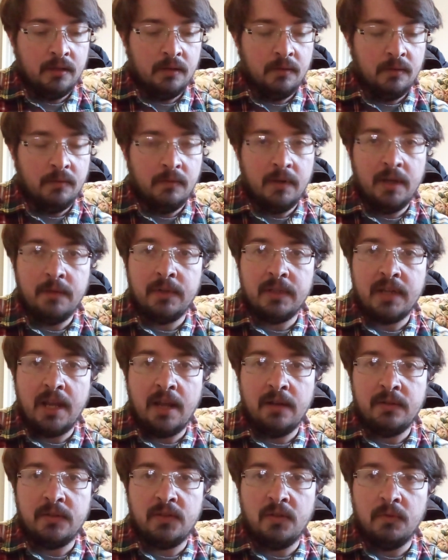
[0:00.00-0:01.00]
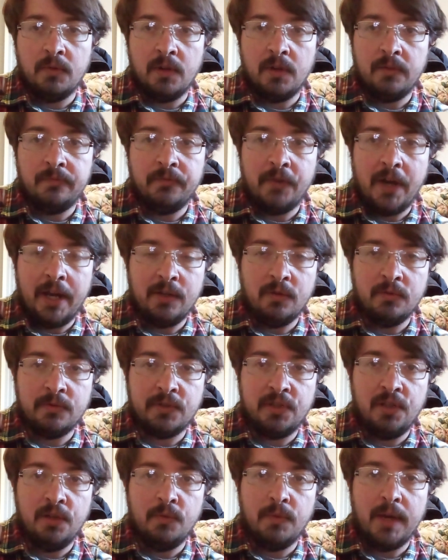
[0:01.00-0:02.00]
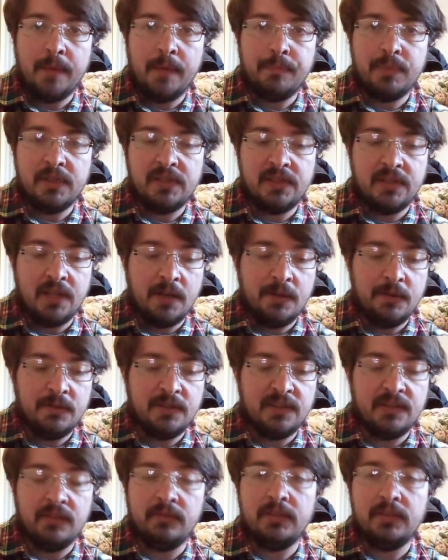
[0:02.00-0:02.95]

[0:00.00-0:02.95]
Well, we're down to our final 2 episodes